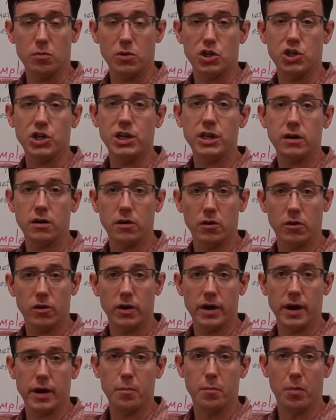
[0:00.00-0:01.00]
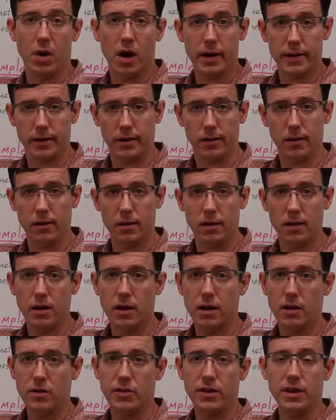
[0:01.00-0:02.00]
machine learning model,
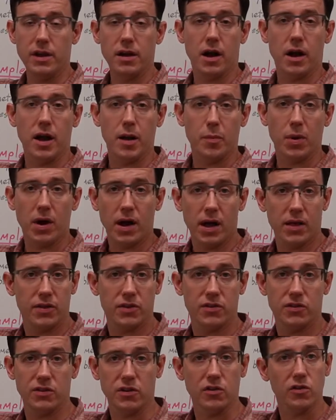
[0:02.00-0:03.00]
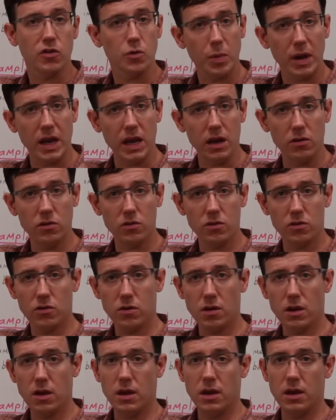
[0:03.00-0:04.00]
the hypothesis
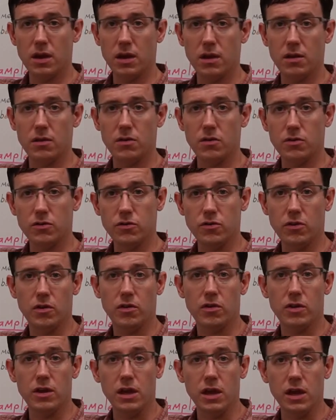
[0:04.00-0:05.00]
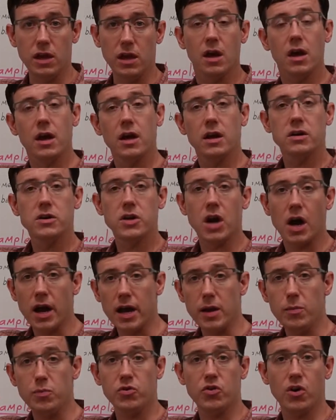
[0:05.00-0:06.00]
space is the
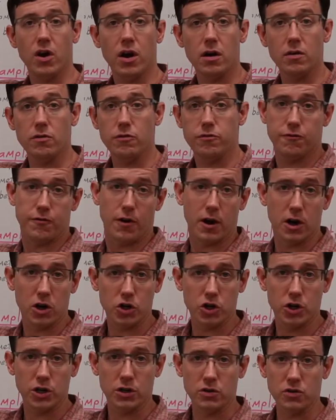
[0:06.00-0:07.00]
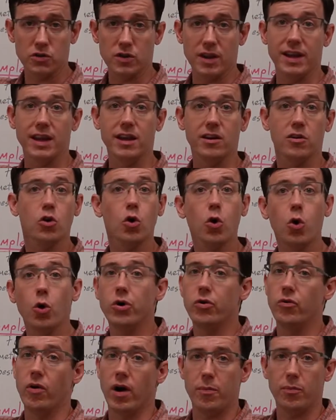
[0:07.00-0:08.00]
types of functions it
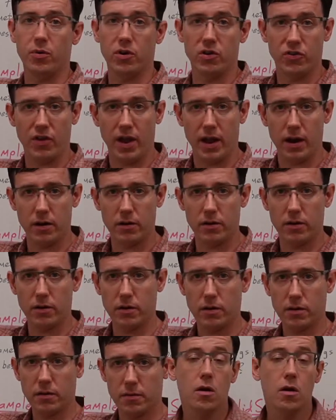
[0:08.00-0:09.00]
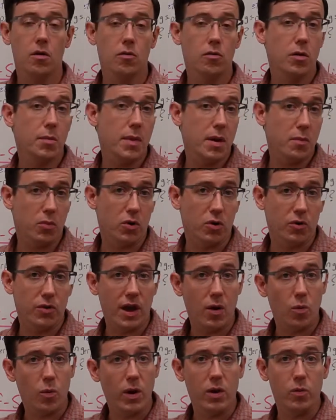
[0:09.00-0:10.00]
could represent. Remember
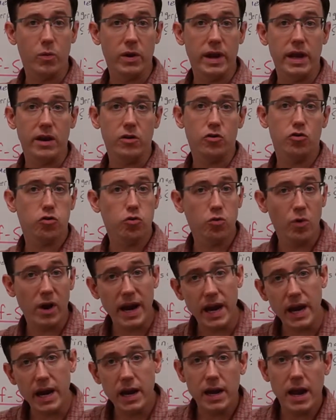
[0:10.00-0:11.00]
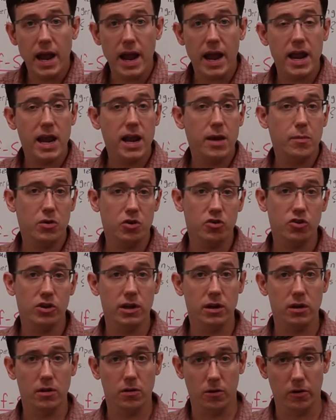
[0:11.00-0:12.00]
that when we train a
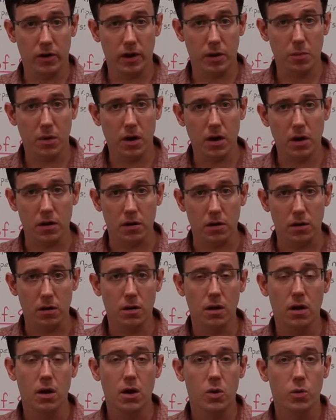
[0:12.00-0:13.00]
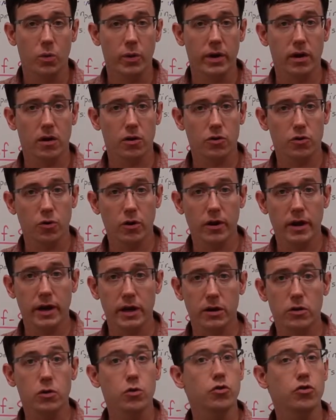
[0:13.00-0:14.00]
machine learning model, we are
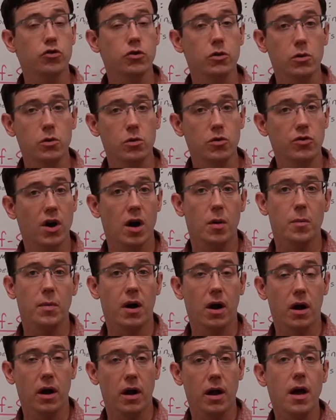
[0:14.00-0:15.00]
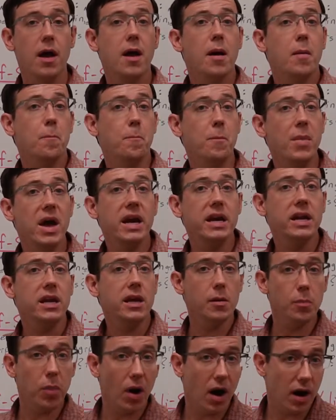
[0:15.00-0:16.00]
trying to choose among
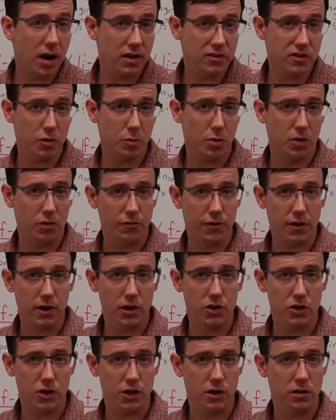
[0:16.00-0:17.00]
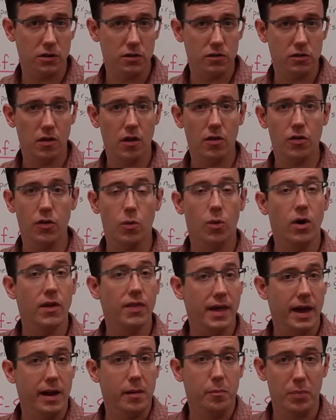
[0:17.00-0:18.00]
many possible functions the one
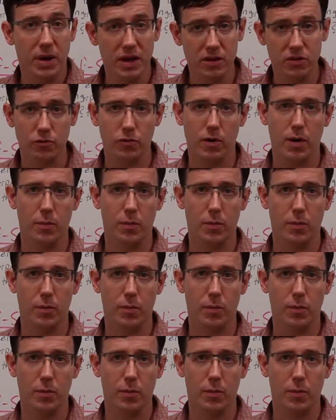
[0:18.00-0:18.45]
that best